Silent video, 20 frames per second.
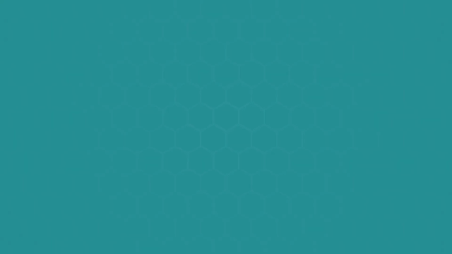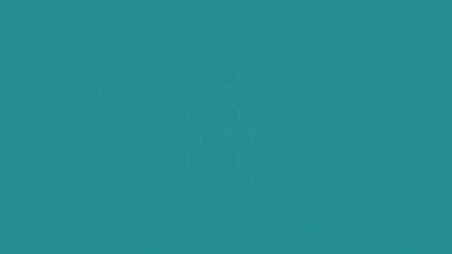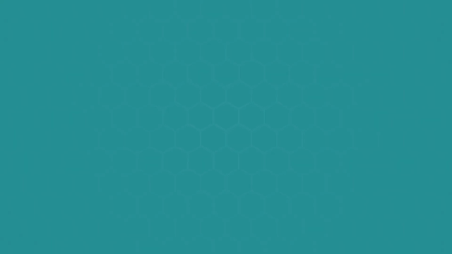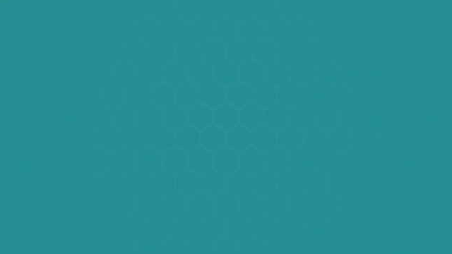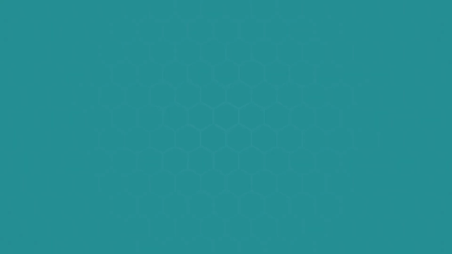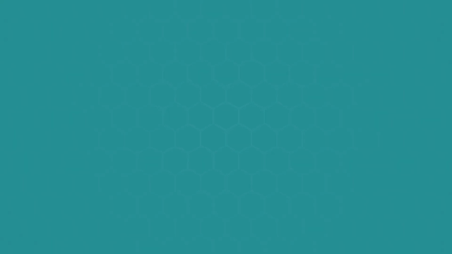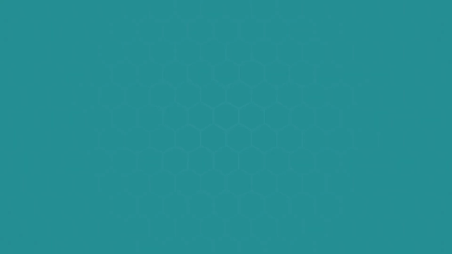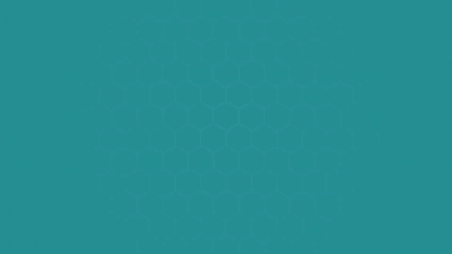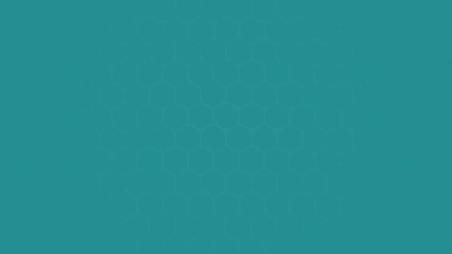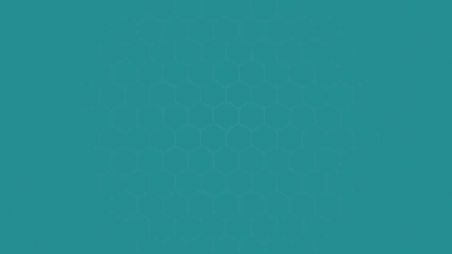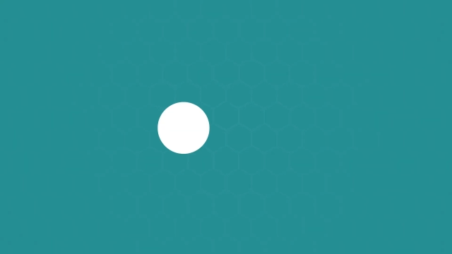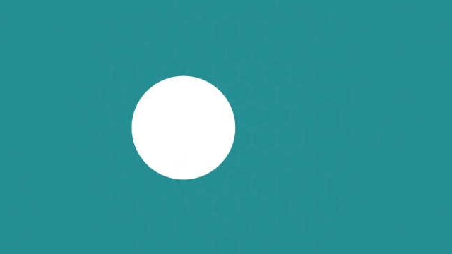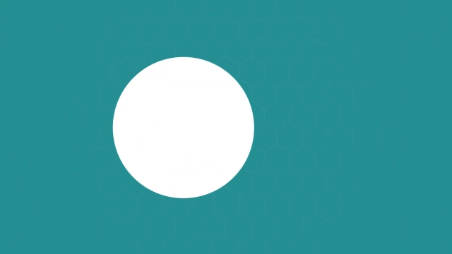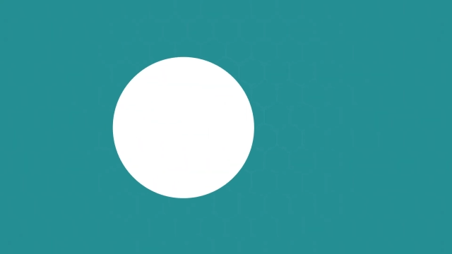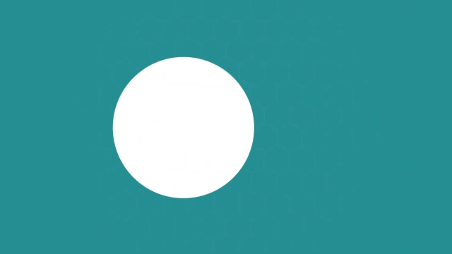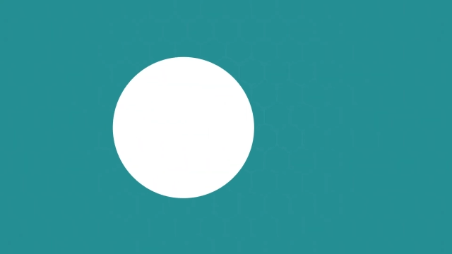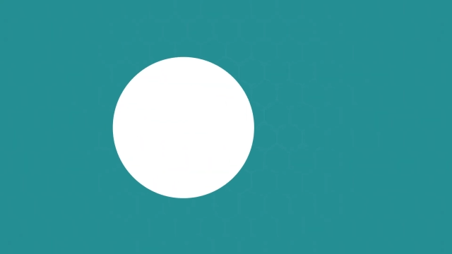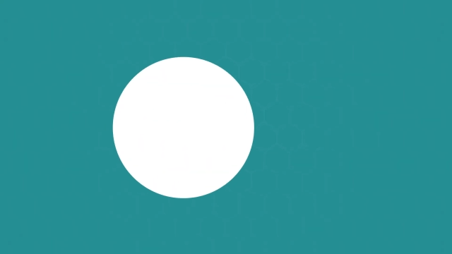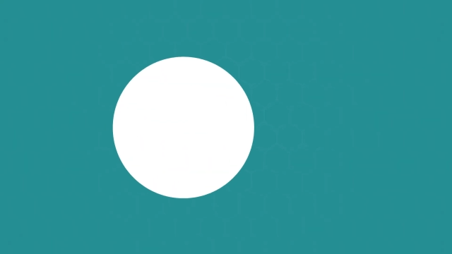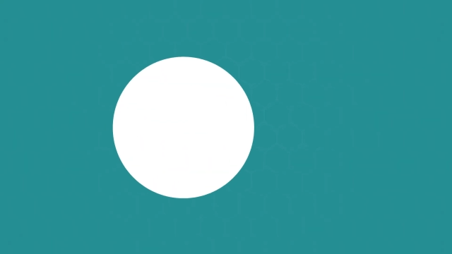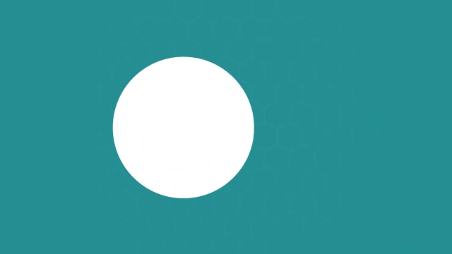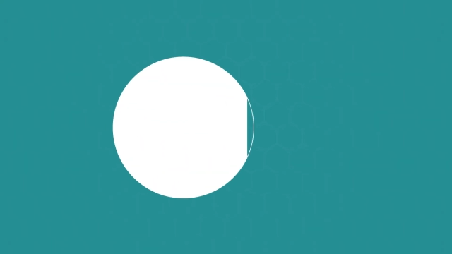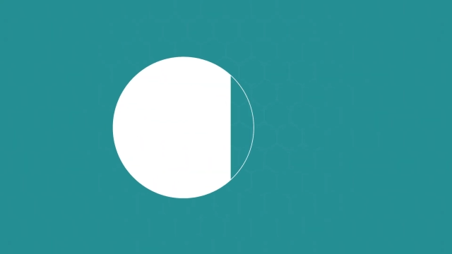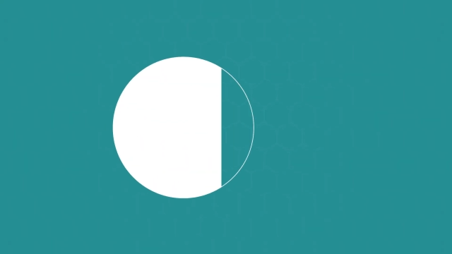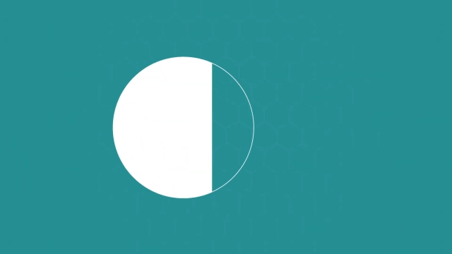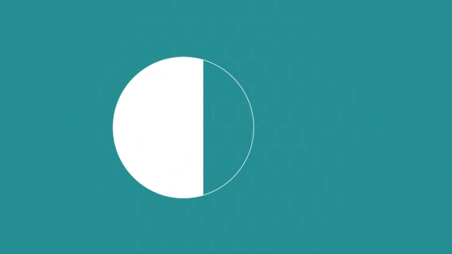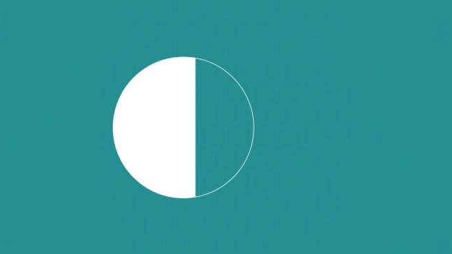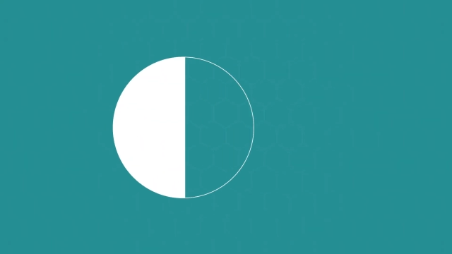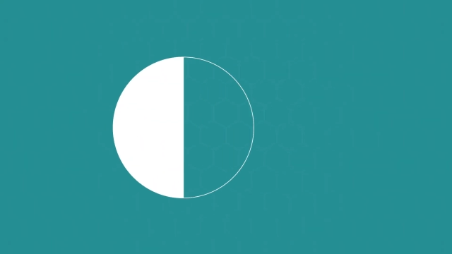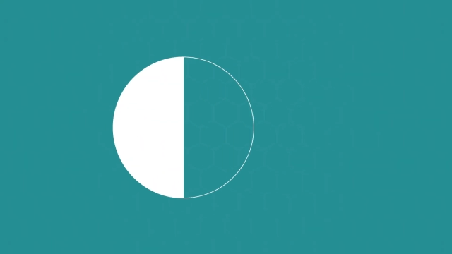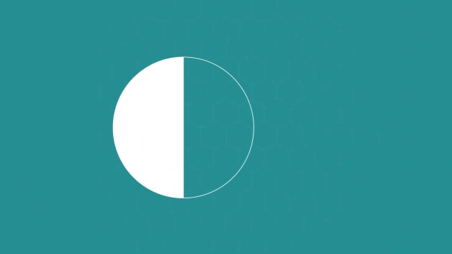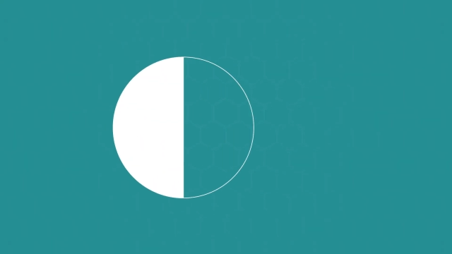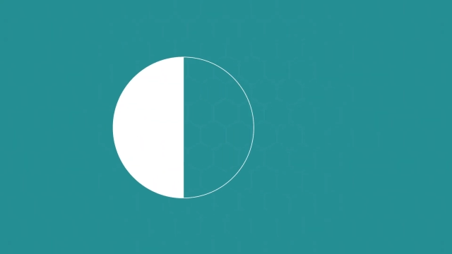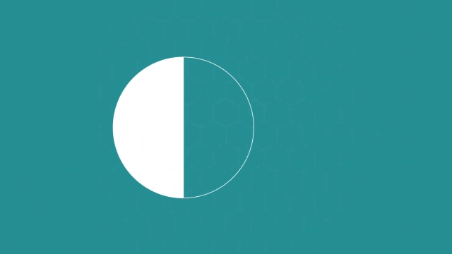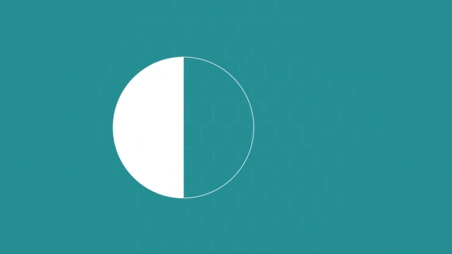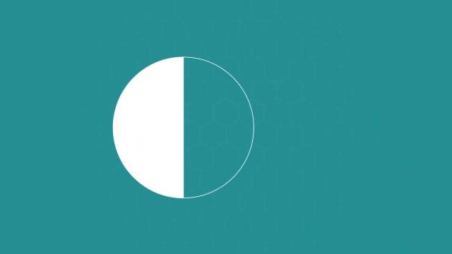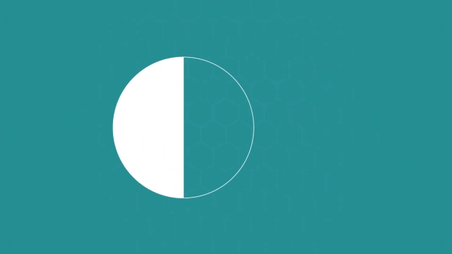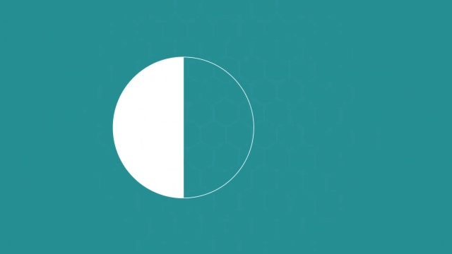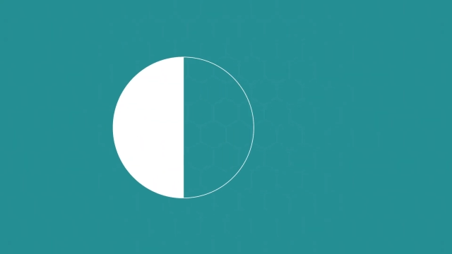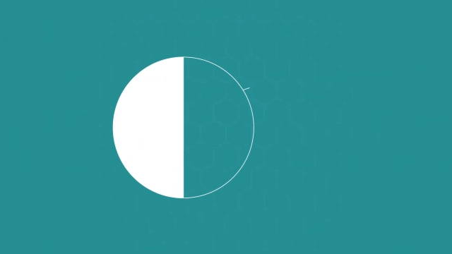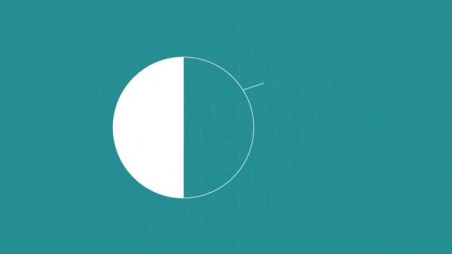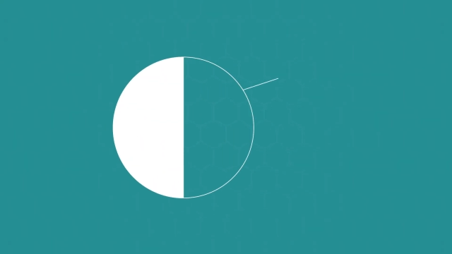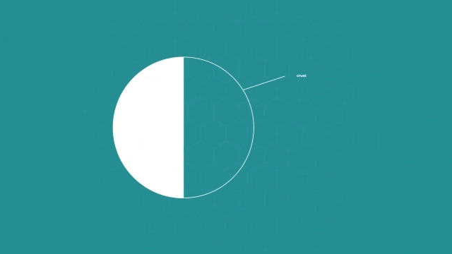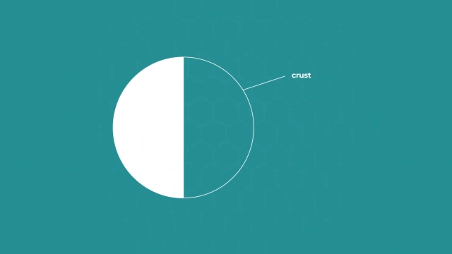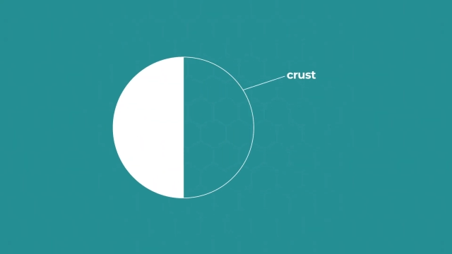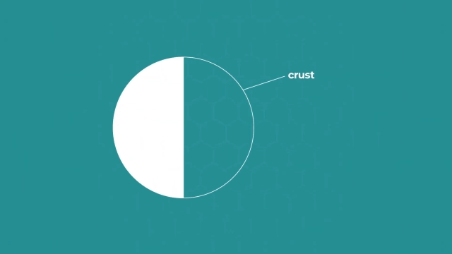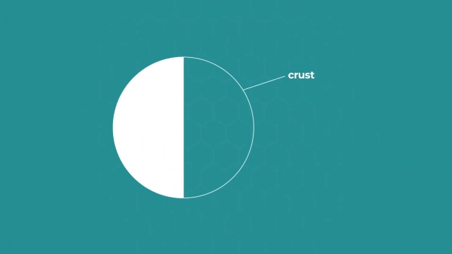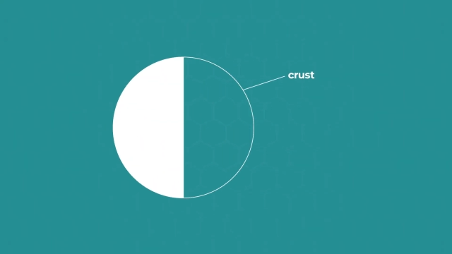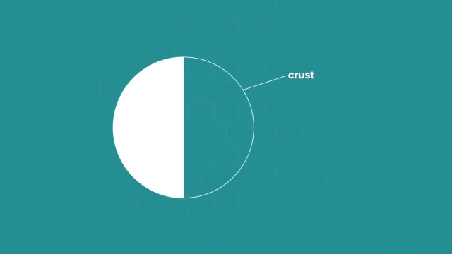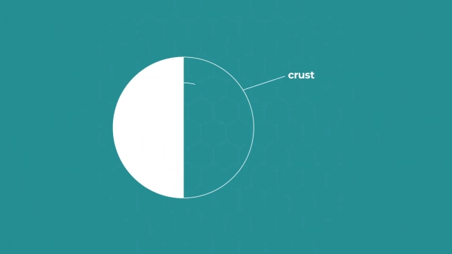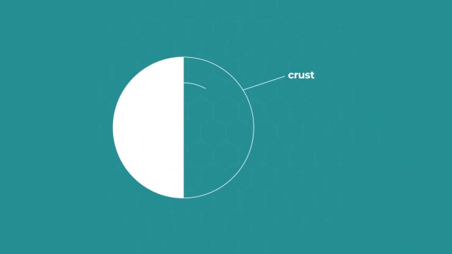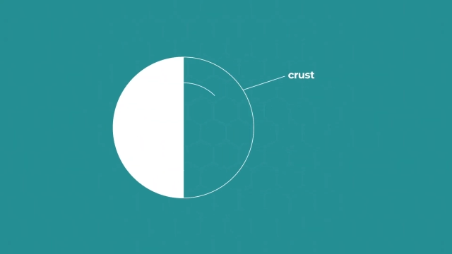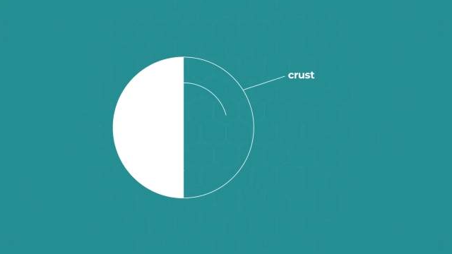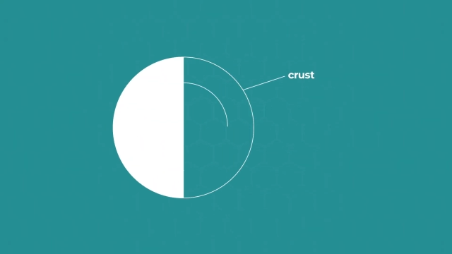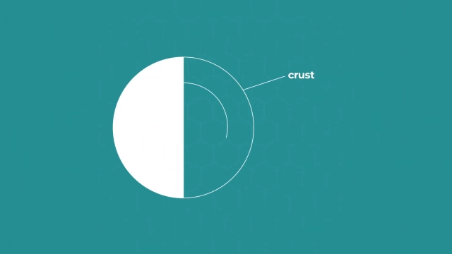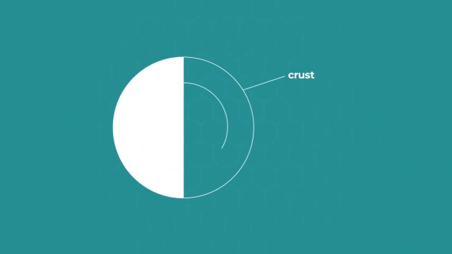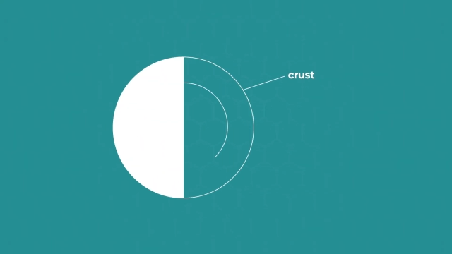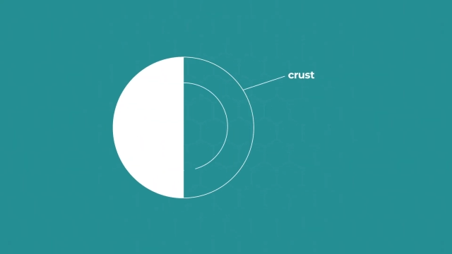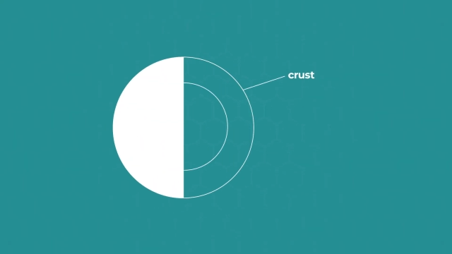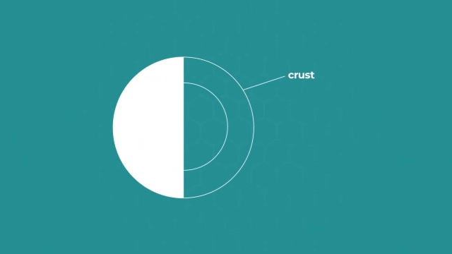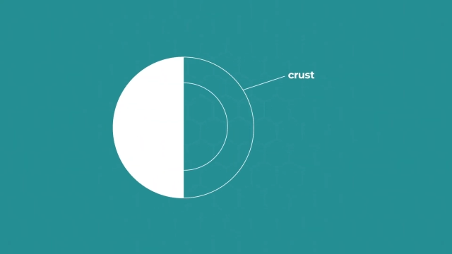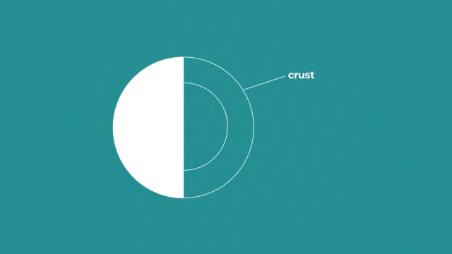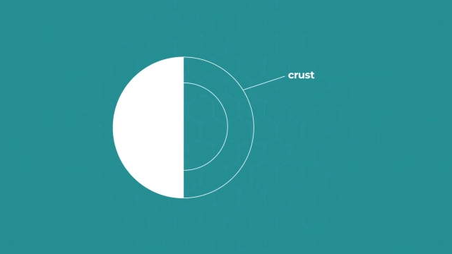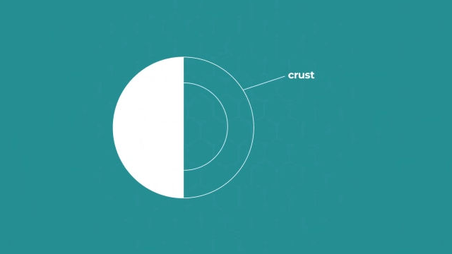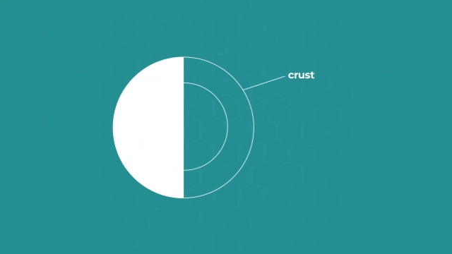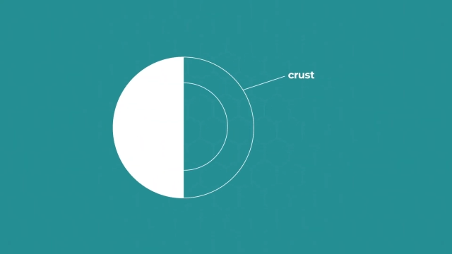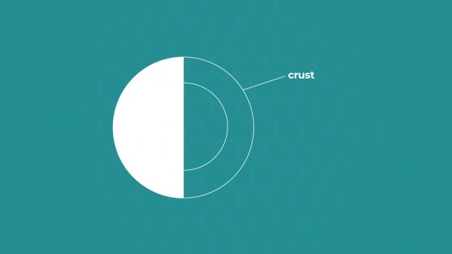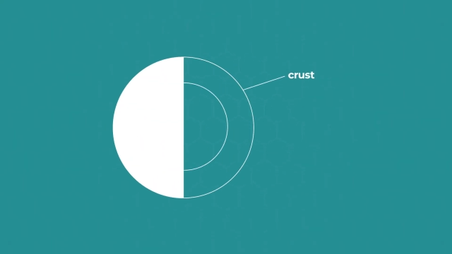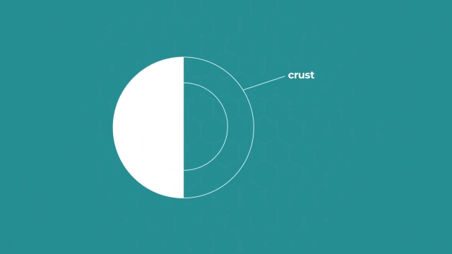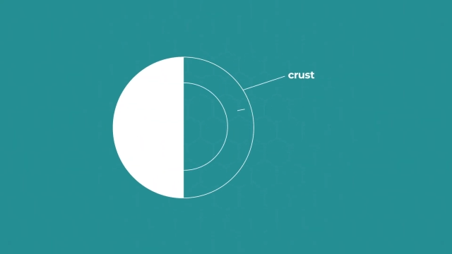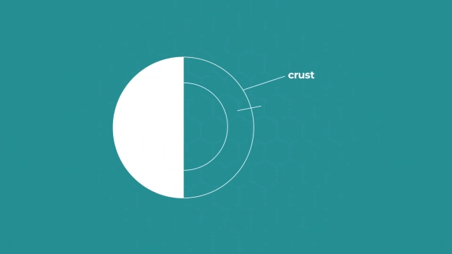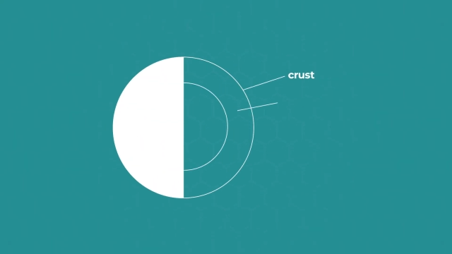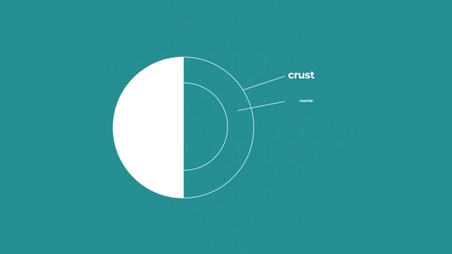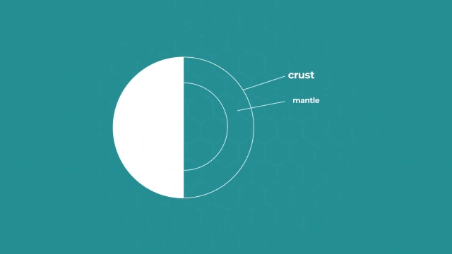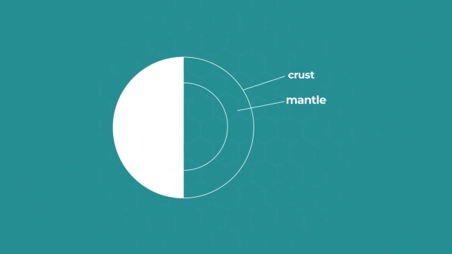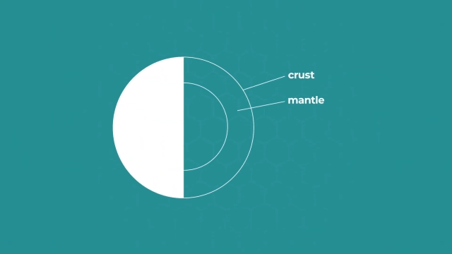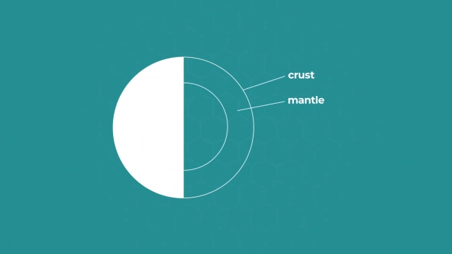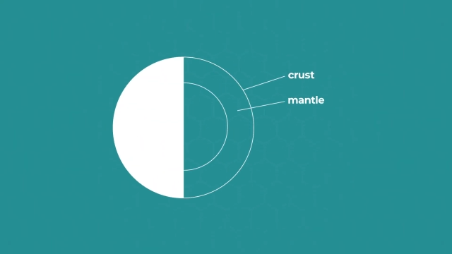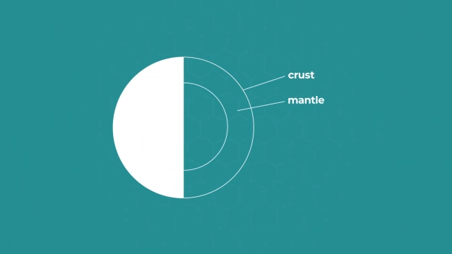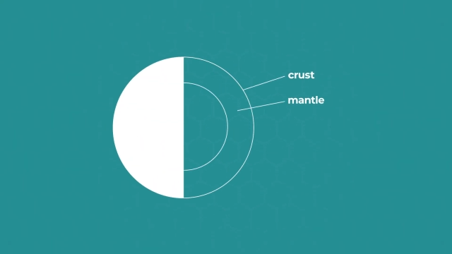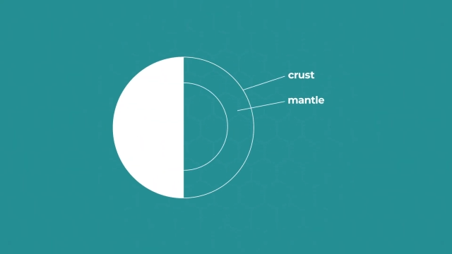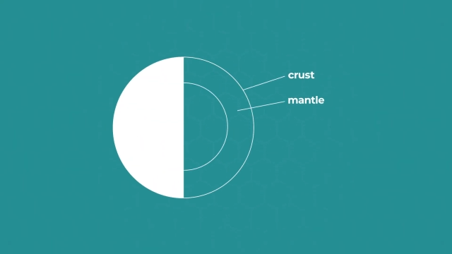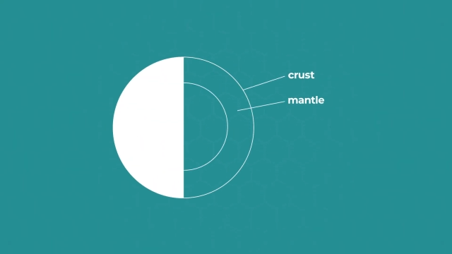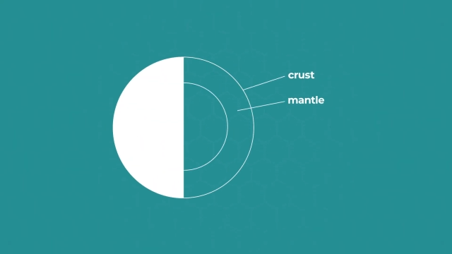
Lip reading: No face is visible, so there are no lips to read.